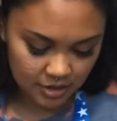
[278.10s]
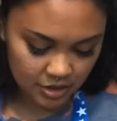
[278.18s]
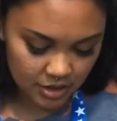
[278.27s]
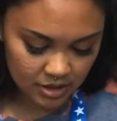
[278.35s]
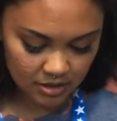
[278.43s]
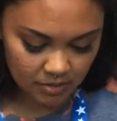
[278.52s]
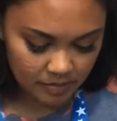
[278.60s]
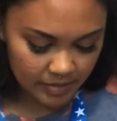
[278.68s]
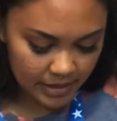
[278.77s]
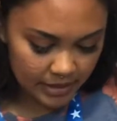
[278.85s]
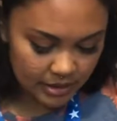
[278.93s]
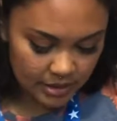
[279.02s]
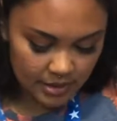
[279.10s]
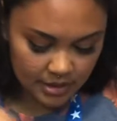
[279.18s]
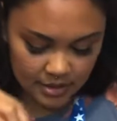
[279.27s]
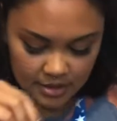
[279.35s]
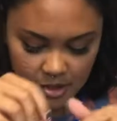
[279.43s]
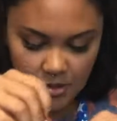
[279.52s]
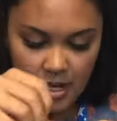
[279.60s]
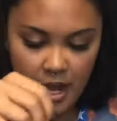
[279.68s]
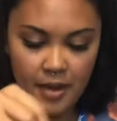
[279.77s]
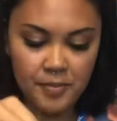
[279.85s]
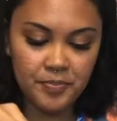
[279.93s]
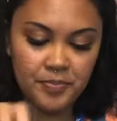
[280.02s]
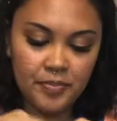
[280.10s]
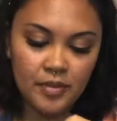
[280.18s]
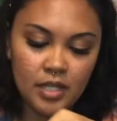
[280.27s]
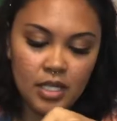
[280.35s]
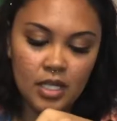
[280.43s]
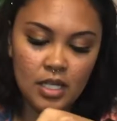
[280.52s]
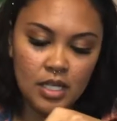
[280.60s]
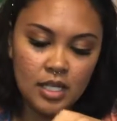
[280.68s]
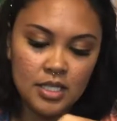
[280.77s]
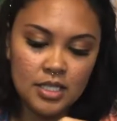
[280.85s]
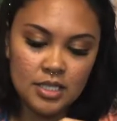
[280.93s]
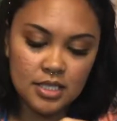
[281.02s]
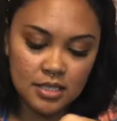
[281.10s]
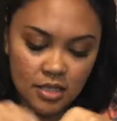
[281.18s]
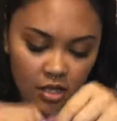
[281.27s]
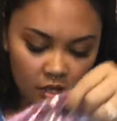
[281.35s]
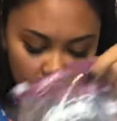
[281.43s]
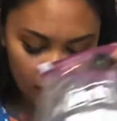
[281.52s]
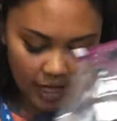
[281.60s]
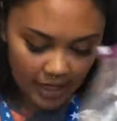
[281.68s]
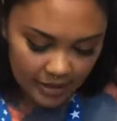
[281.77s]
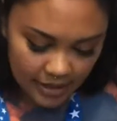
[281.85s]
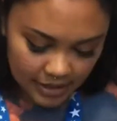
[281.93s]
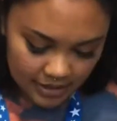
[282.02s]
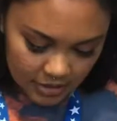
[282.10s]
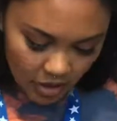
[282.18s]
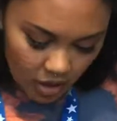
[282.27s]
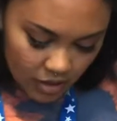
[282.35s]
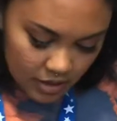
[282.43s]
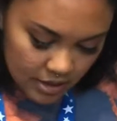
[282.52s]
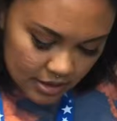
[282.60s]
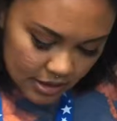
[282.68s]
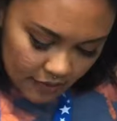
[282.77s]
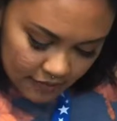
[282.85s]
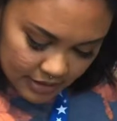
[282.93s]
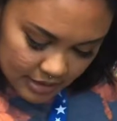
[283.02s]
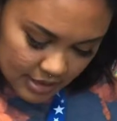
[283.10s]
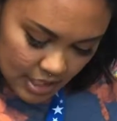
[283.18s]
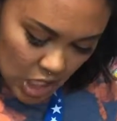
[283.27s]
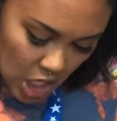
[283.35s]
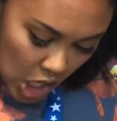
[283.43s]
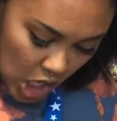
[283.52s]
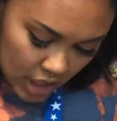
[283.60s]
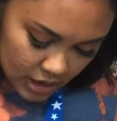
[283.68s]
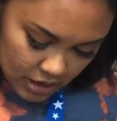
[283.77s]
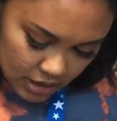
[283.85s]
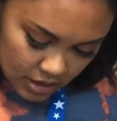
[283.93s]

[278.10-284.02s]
She's the best. Okay, so I think that's all the stuff that's not